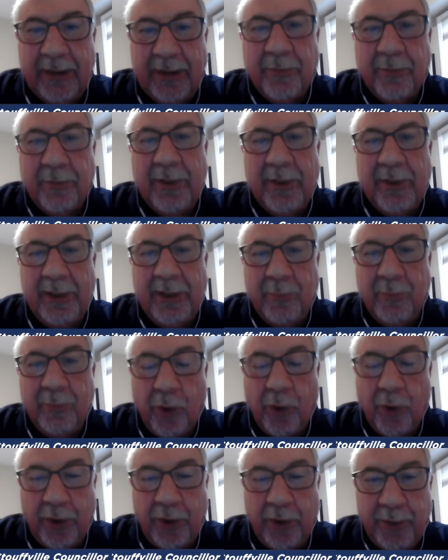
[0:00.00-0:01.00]
We need
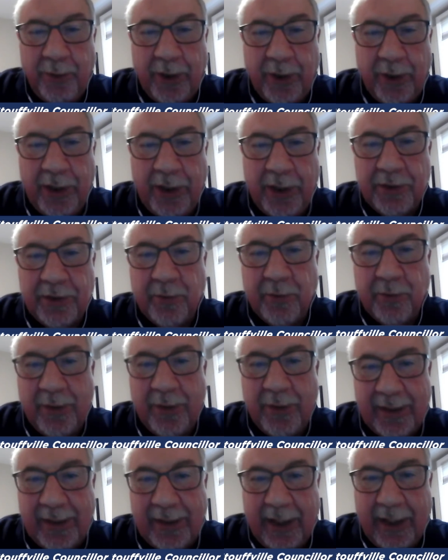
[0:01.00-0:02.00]
more communication with
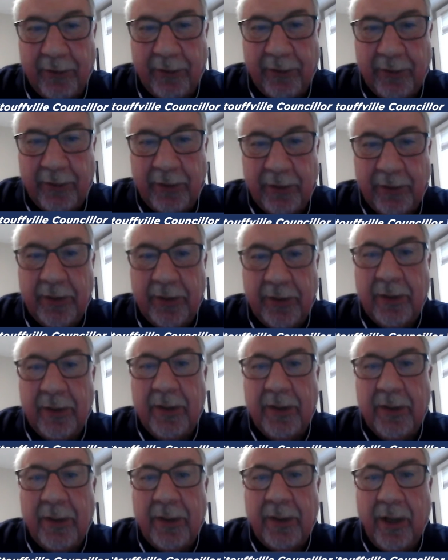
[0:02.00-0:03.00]
the town
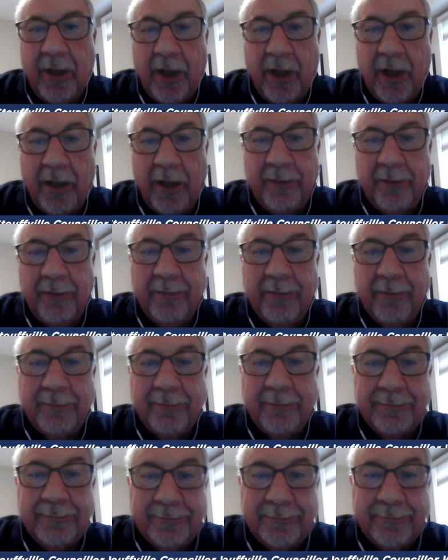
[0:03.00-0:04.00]
on
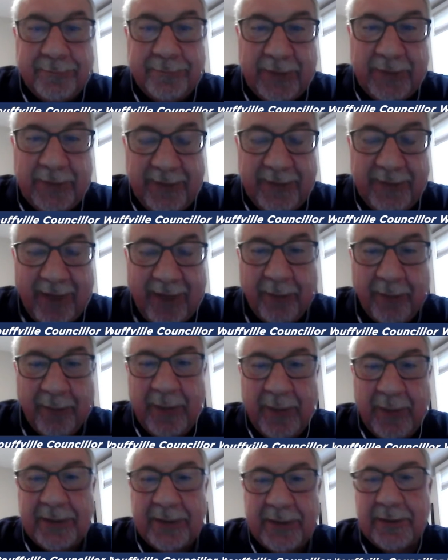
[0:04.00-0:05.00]

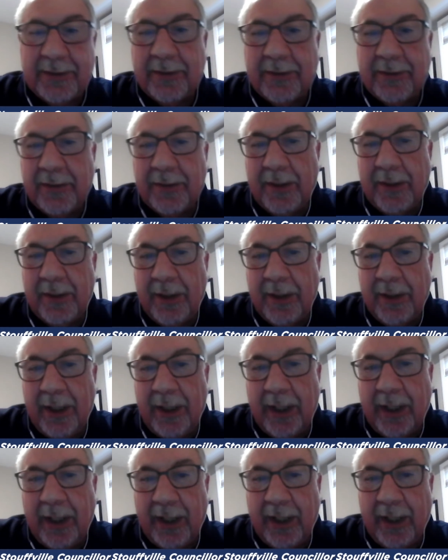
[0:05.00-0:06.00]
developments,
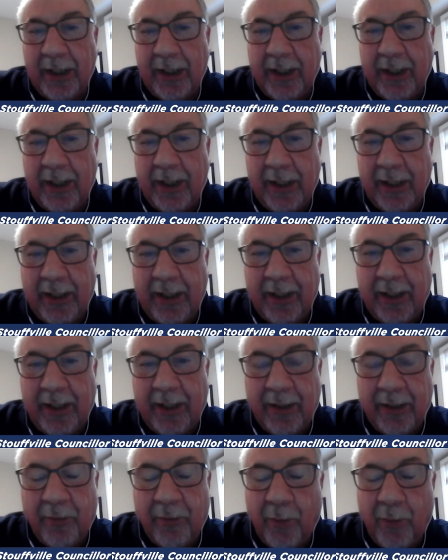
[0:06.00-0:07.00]

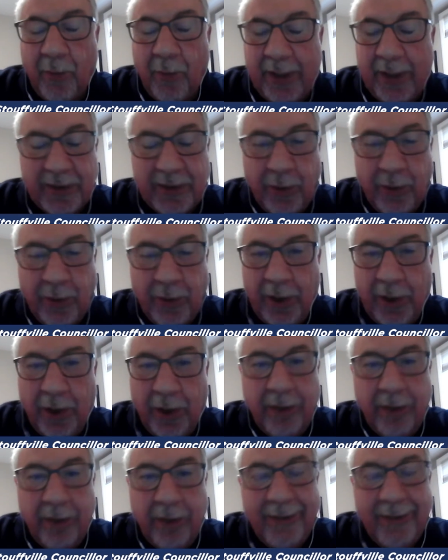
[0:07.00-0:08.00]
what is going
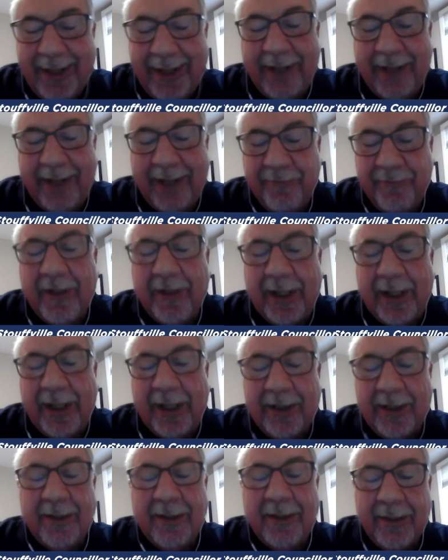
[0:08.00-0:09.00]
on, and I feel I
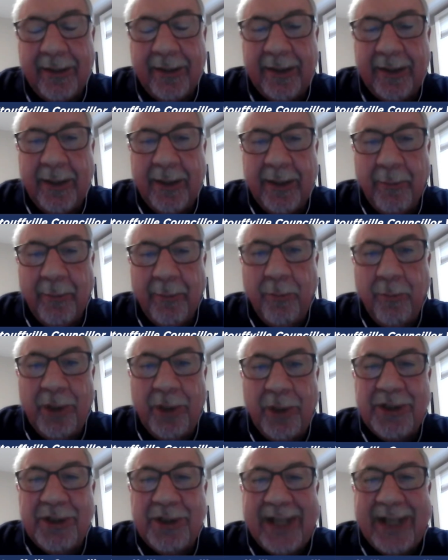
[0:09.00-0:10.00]
can
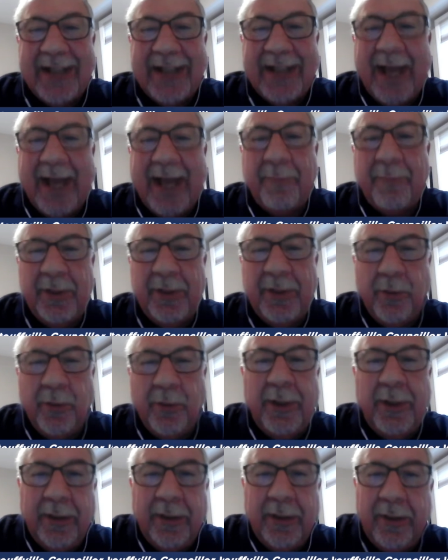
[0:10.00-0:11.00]
bridge that gap
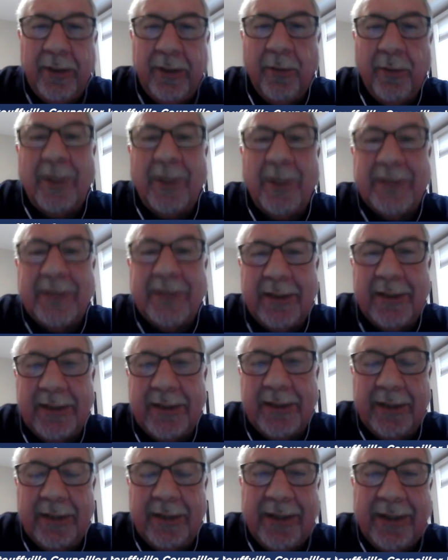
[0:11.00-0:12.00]
between residents
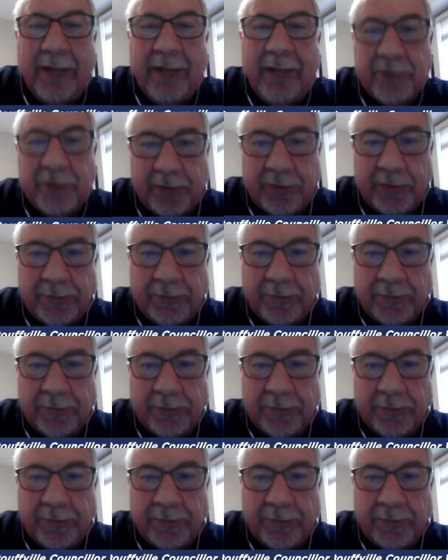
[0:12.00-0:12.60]
and council.